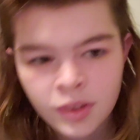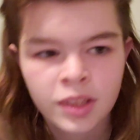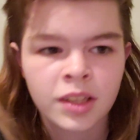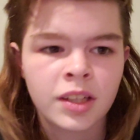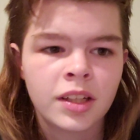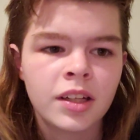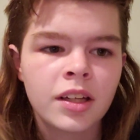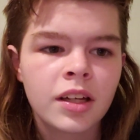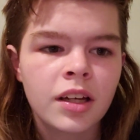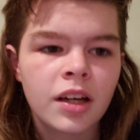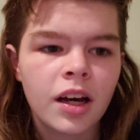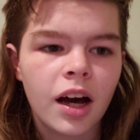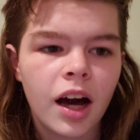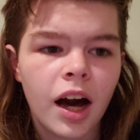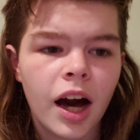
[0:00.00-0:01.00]
worth it.
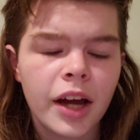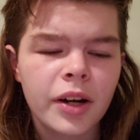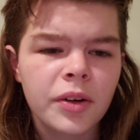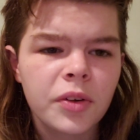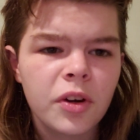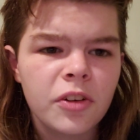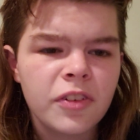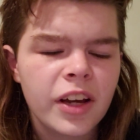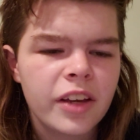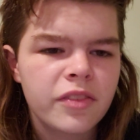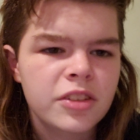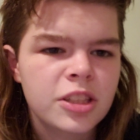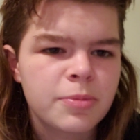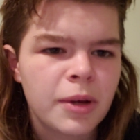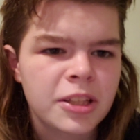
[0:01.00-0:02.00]
I don't know if I
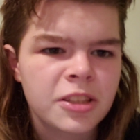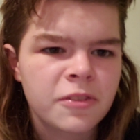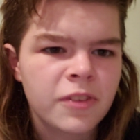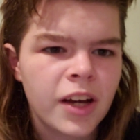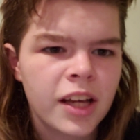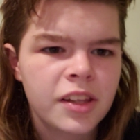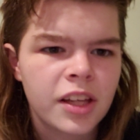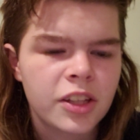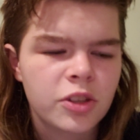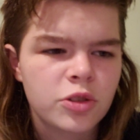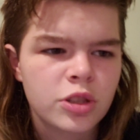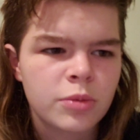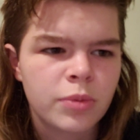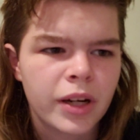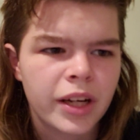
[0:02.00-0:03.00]
even specified that you
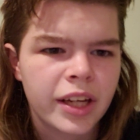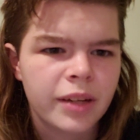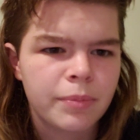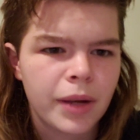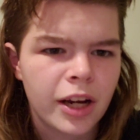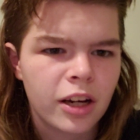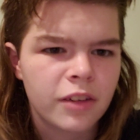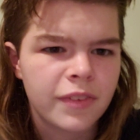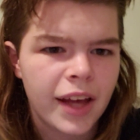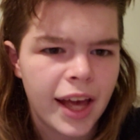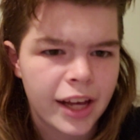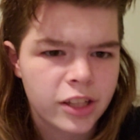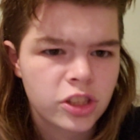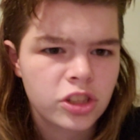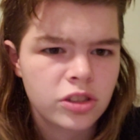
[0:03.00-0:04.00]
should bring in a pair of
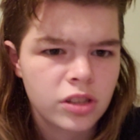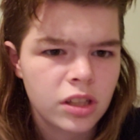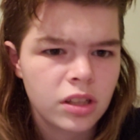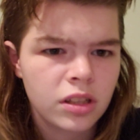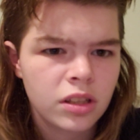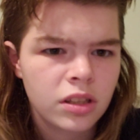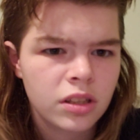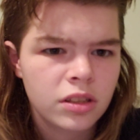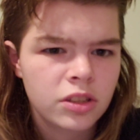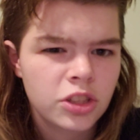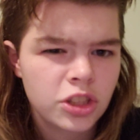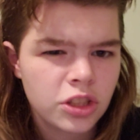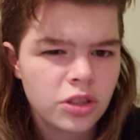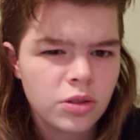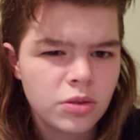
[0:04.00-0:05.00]
extra
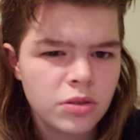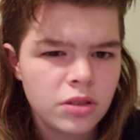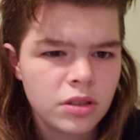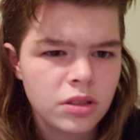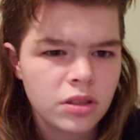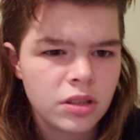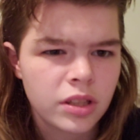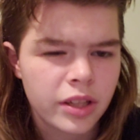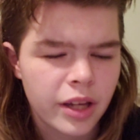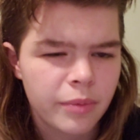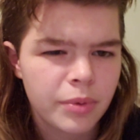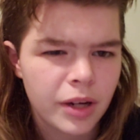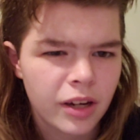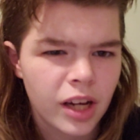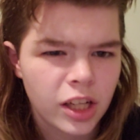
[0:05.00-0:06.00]
shoes and a
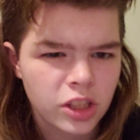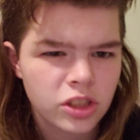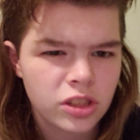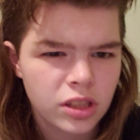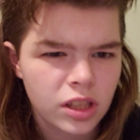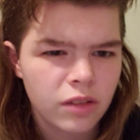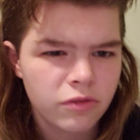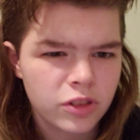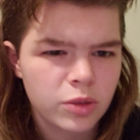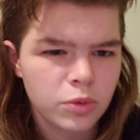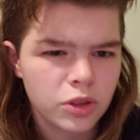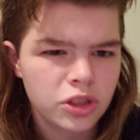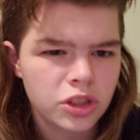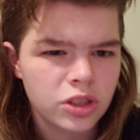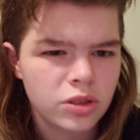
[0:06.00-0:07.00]
pair of extra comfortable
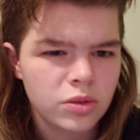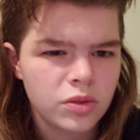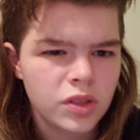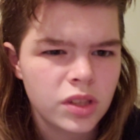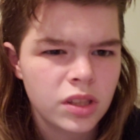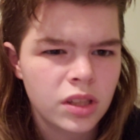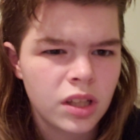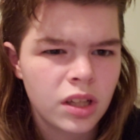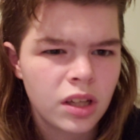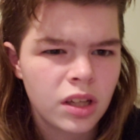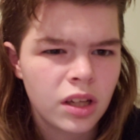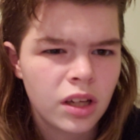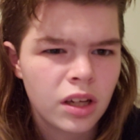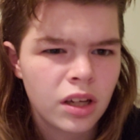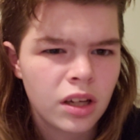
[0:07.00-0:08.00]
shoes.
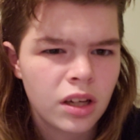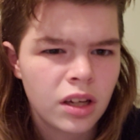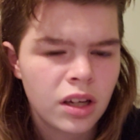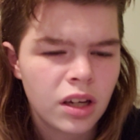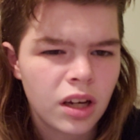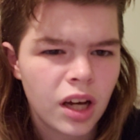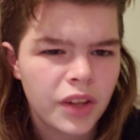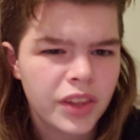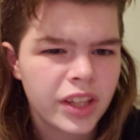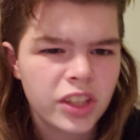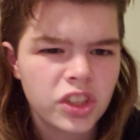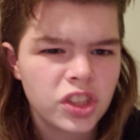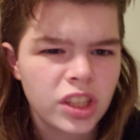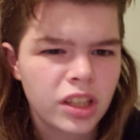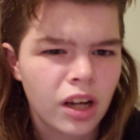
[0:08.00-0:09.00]
I think I
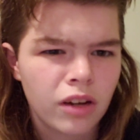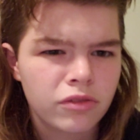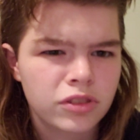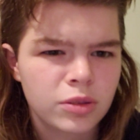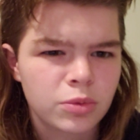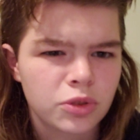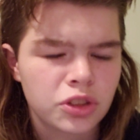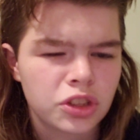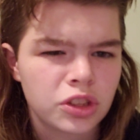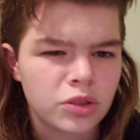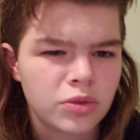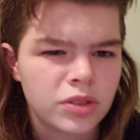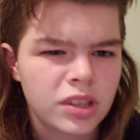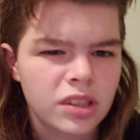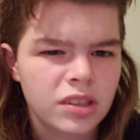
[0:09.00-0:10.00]
just said comfortable
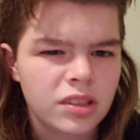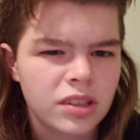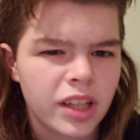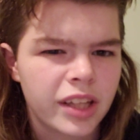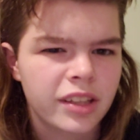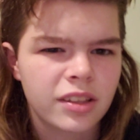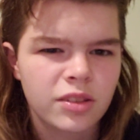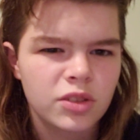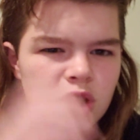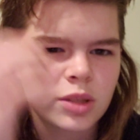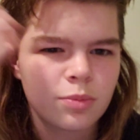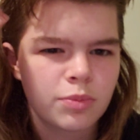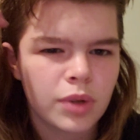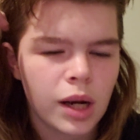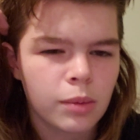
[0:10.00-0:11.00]
shoes. Like, you
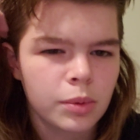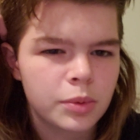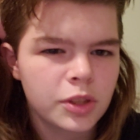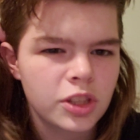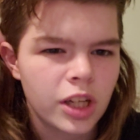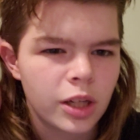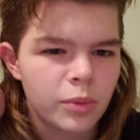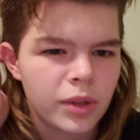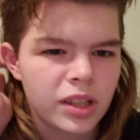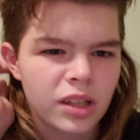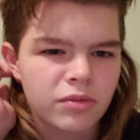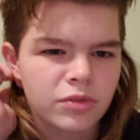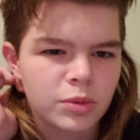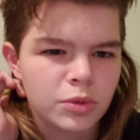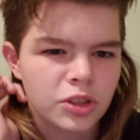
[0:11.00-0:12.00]
should probably try to wear
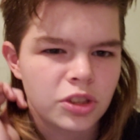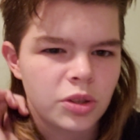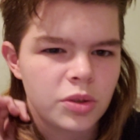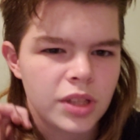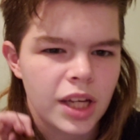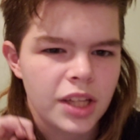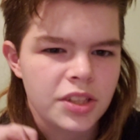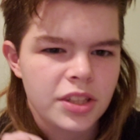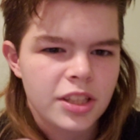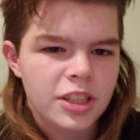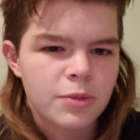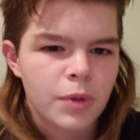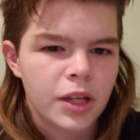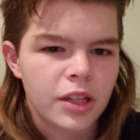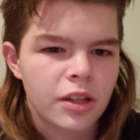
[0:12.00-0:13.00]
comfortable shoes as is,
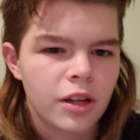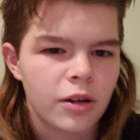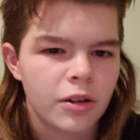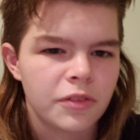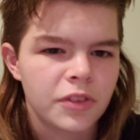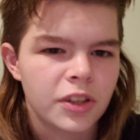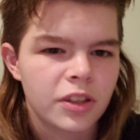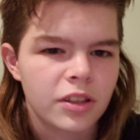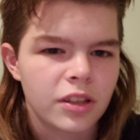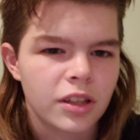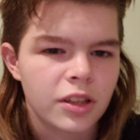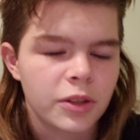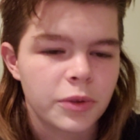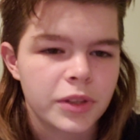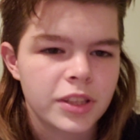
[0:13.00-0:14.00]
but if you're a
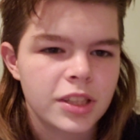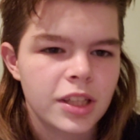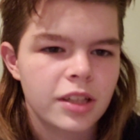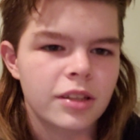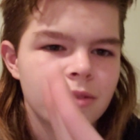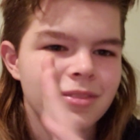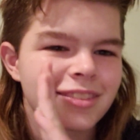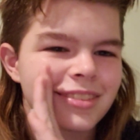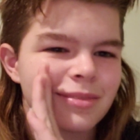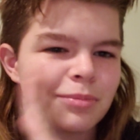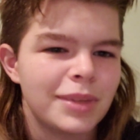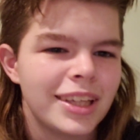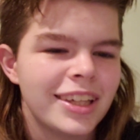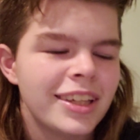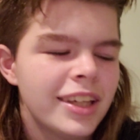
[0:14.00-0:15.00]
lunatic,
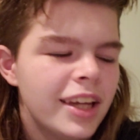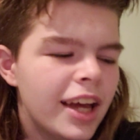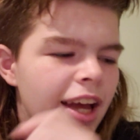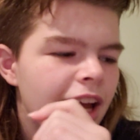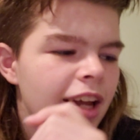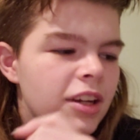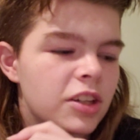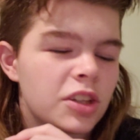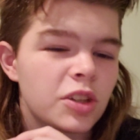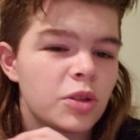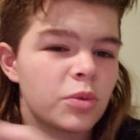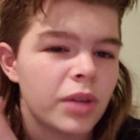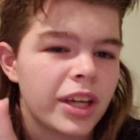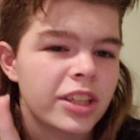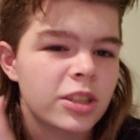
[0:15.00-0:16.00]
me, and you
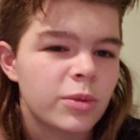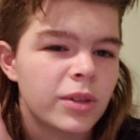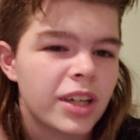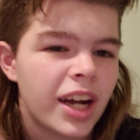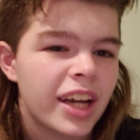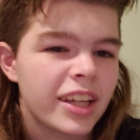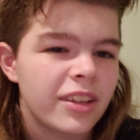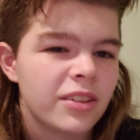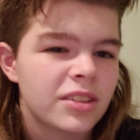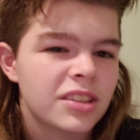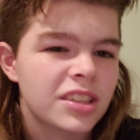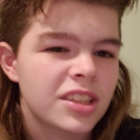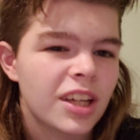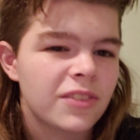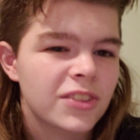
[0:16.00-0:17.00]
like to wear high heels and
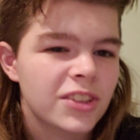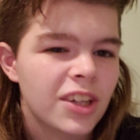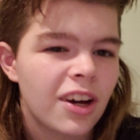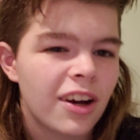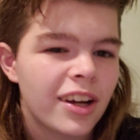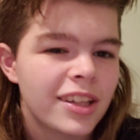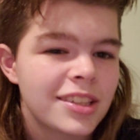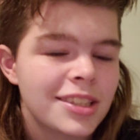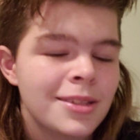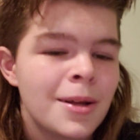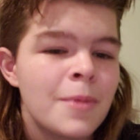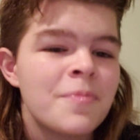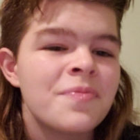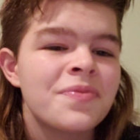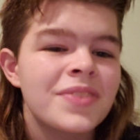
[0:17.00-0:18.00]
stuff to cons,
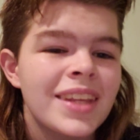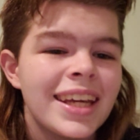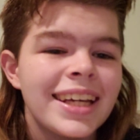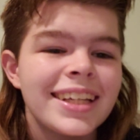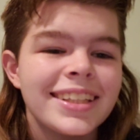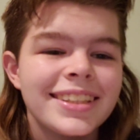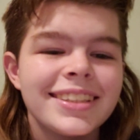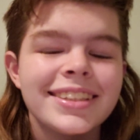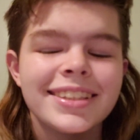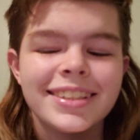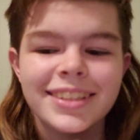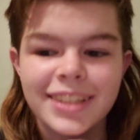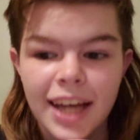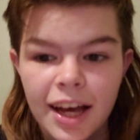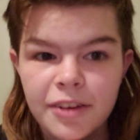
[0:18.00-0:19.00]

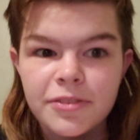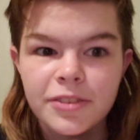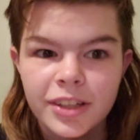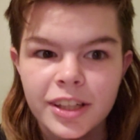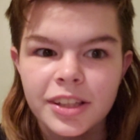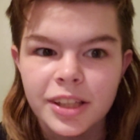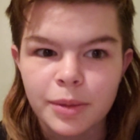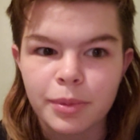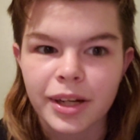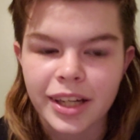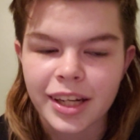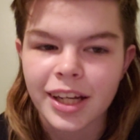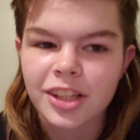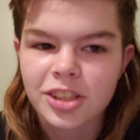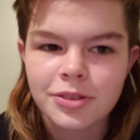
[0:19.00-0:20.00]
definitely bring an
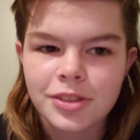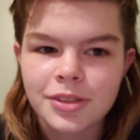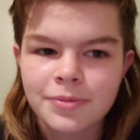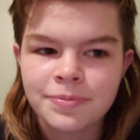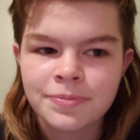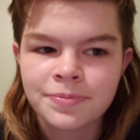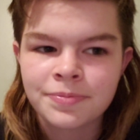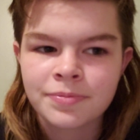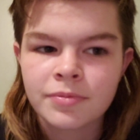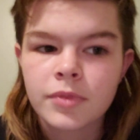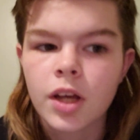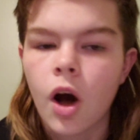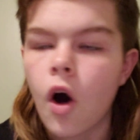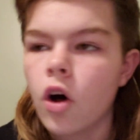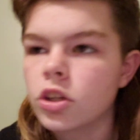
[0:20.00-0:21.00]
extra pair of shoes.
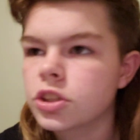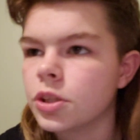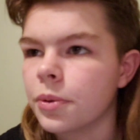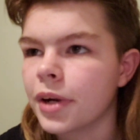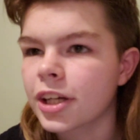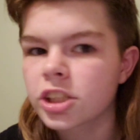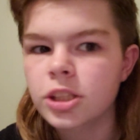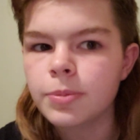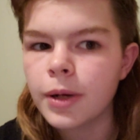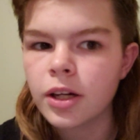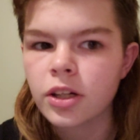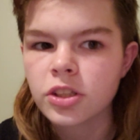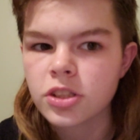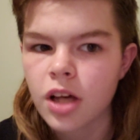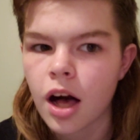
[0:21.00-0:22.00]
Also, an extra pair
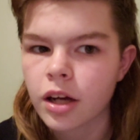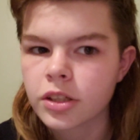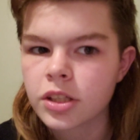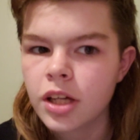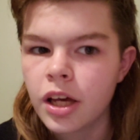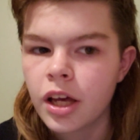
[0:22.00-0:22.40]
of socks.